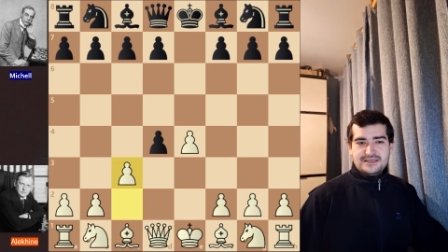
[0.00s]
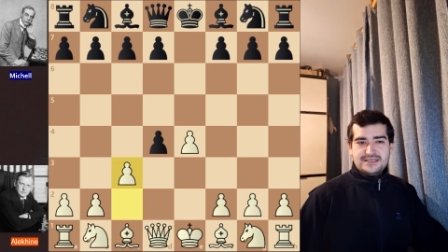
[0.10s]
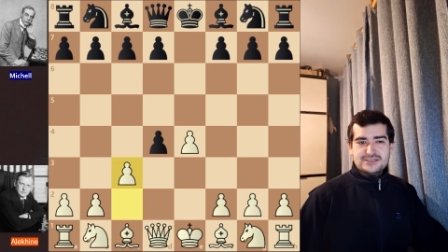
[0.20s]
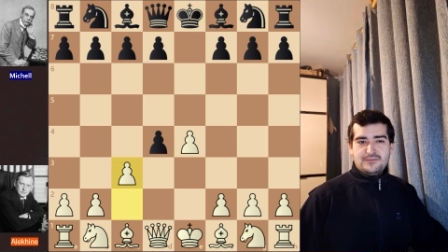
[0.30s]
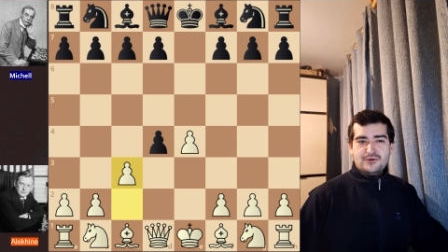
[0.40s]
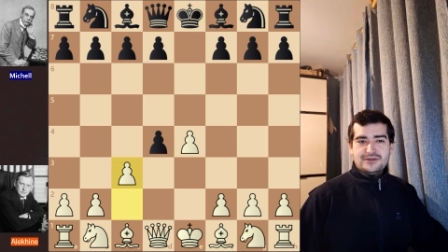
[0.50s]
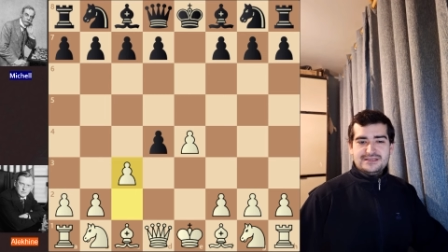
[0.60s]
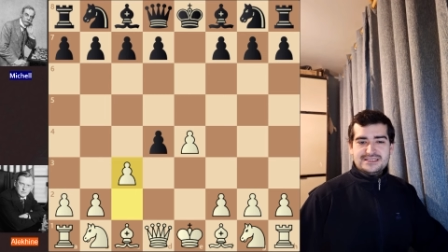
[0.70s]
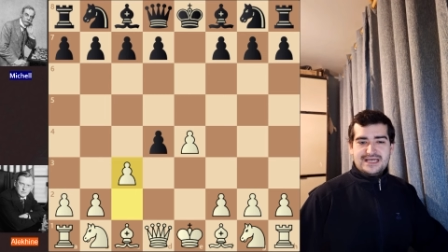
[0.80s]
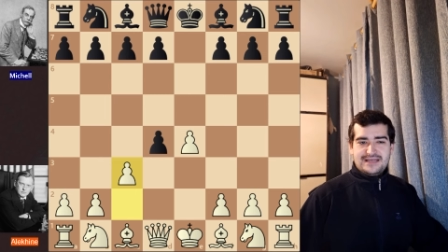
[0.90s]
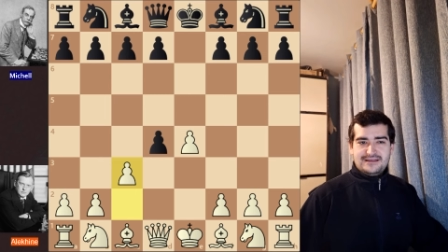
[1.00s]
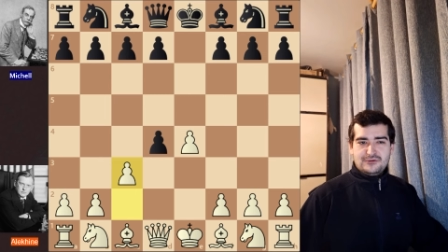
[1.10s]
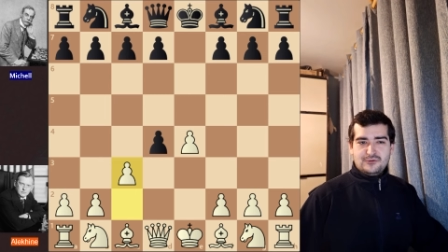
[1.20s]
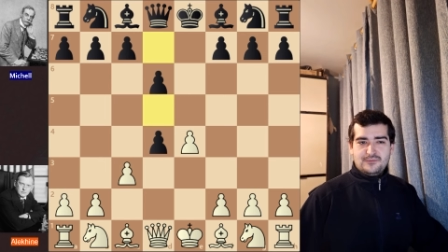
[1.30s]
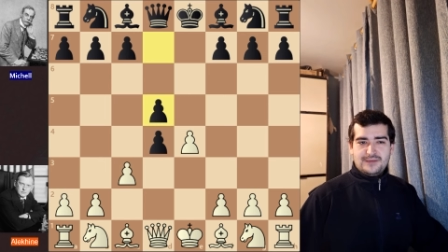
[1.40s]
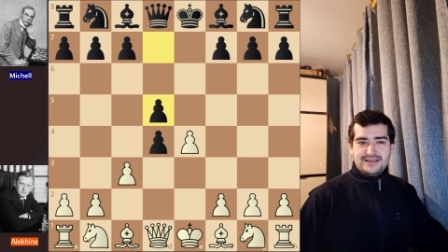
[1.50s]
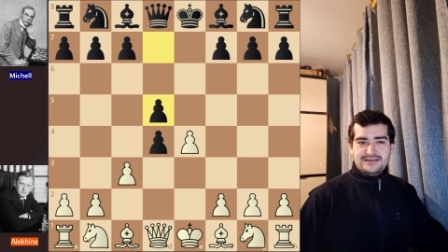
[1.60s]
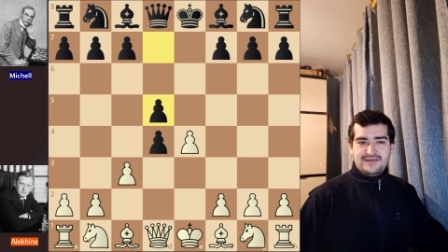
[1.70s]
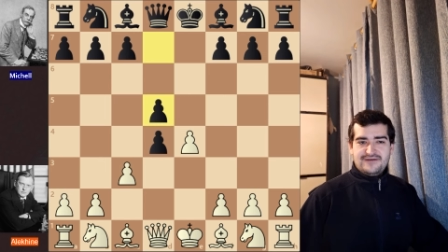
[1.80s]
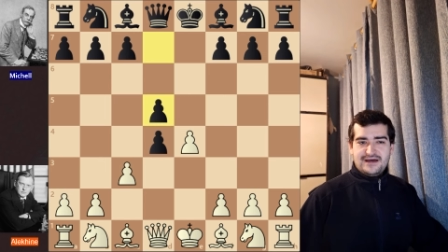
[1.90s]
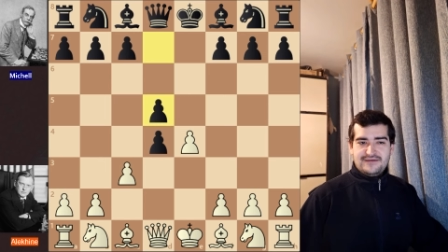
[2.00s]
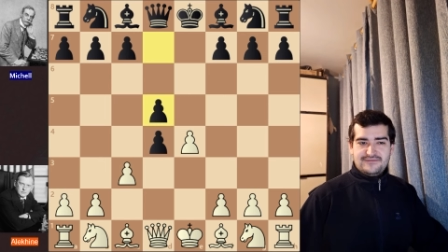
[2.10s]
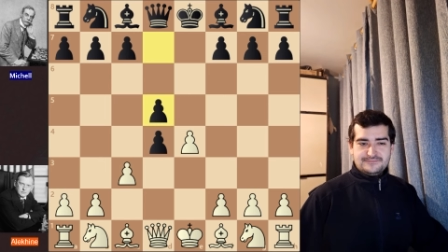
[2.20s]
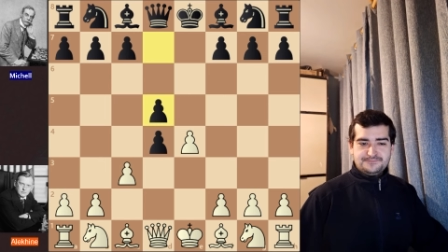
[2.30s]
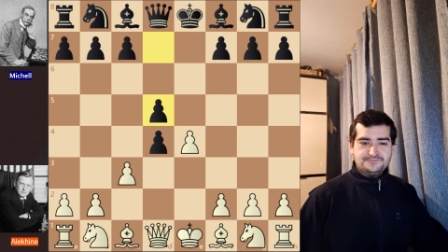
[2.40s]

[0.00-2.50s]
his opponent decided to play d5.